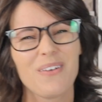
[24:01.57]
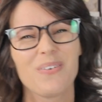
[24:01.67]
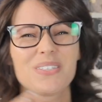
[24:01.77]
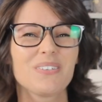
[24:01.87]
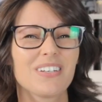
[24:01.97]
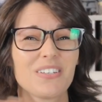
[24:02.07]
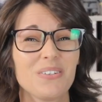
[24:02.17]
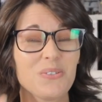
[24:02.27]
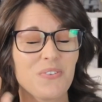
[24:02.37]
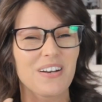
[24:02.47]
I wasn't a
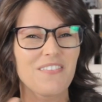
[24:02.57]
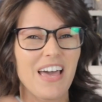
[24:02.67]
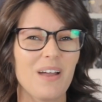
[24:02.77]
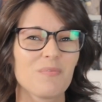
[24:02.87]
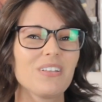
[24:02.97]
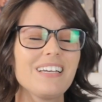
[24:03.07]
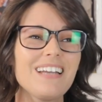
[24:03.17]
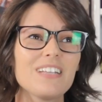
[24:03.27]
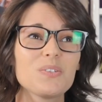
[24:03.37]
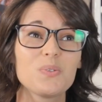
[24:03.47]
huge fan of that. I'm really
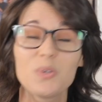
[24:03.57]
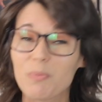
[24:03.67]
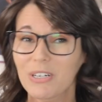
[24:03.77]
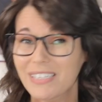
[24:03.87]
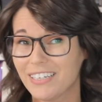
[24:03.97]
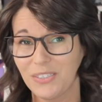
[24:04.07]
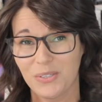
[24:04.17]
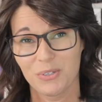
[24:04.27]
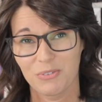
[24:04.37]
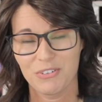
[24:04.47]
not super excited to
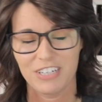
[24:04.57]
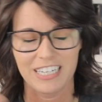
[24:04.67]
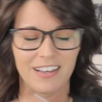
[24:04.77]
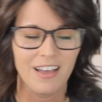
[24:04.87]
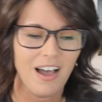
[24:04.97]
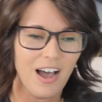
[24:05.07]
do a reread.